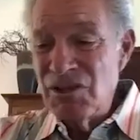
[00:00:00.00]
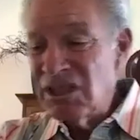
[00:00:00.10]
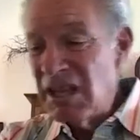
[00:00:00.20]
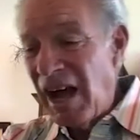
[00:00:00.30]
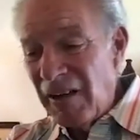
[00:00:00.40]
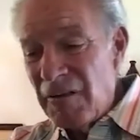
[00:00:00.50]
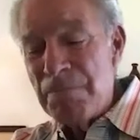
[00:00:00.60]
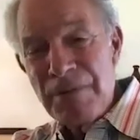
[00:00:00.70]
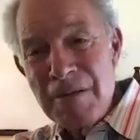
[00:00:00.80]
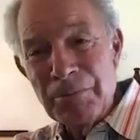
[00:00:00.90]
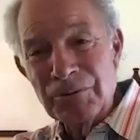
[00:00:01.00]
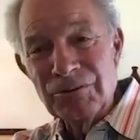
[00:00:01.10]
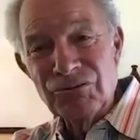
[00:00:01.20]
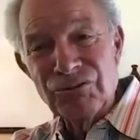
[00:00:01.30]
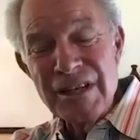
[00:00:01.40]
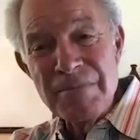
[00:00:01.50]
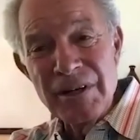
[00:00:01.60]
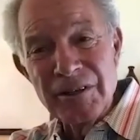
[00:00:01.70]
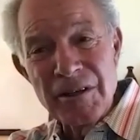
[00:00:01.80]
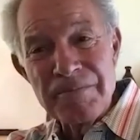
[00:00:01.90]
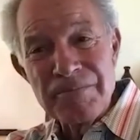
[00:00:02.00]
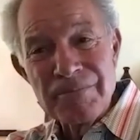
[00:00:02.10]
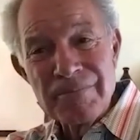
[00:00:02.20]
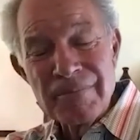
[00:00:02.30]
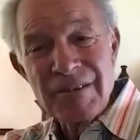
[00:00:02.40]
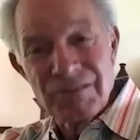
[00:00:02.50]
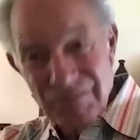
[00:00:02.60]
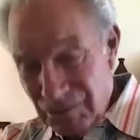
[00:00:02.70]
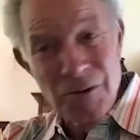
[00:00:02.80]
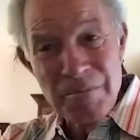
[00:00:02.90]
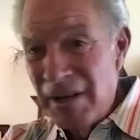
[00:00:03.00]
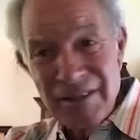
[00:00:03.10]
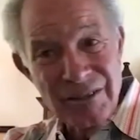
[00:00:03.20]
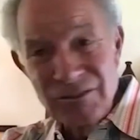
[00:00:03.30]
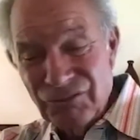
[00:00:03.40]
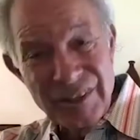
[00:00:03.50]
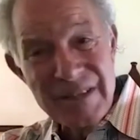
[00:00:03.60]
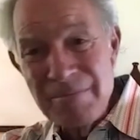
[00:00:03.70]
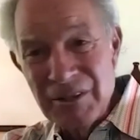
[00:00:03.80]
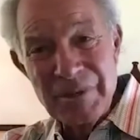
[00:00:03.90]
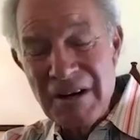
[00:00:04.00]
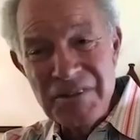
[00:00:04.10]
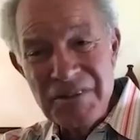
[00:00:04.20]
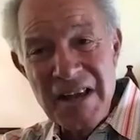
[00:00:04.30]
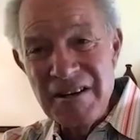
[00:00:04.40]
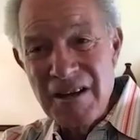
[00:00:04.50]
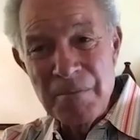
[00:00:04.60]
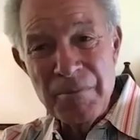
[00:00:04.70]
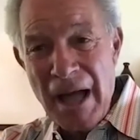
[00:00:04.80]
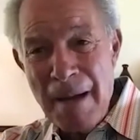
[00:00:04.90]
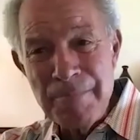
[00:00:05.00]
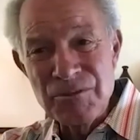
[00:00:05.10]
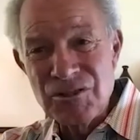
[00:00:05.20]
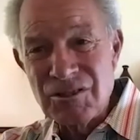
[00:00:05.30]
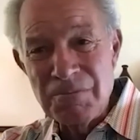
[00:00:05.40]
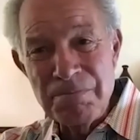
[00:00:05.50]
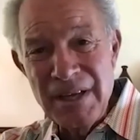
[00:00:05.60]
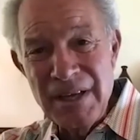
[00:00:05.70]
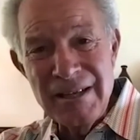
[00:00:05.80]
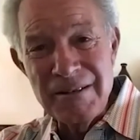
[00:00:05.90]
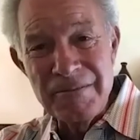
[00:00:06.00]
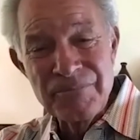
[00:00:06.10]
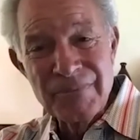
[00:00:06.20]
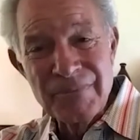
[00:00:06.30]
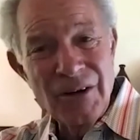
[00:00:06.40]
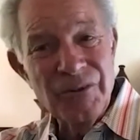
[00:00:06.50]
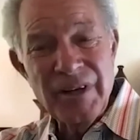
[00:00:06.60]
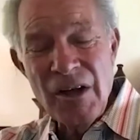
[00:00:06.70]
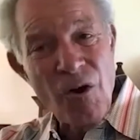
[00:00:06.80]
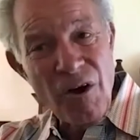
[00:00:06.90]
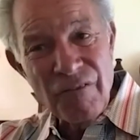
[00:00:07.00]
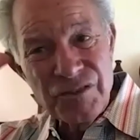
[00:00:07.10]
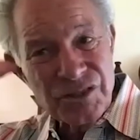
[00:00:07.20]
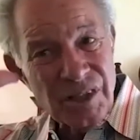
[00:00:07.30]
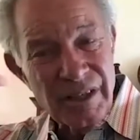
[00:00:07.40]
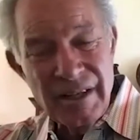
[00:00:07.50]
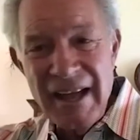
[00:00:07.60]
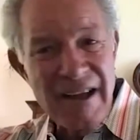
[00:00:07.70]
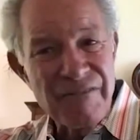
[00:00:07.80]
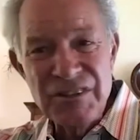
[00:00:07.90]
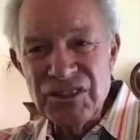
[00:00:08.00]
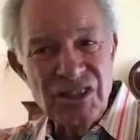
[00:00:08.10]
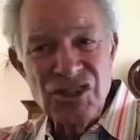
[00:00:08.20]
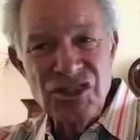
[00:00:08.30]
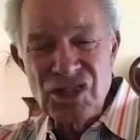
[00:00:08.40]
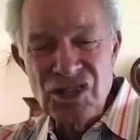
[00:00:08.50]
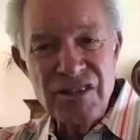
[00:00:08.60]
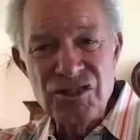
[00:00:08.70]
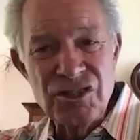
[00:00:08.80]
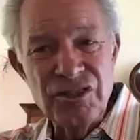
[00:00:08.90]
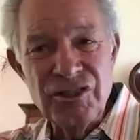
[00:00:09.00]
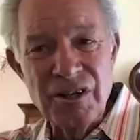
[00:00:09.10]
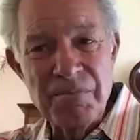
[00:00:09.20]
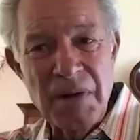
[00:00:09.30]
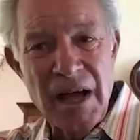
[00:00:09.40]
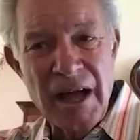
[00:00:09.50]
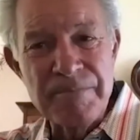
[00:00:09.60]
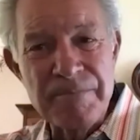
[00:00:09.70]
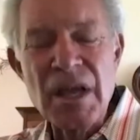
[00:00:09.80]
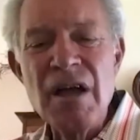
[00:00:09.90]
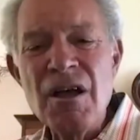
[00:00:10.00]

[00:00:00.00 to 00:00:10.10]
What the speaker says: when you see other people, 3 million, 2 million, 3 million, whatever that number happens to be, okay, all of a sudden, everything changes in your mind. So there's a lot of factors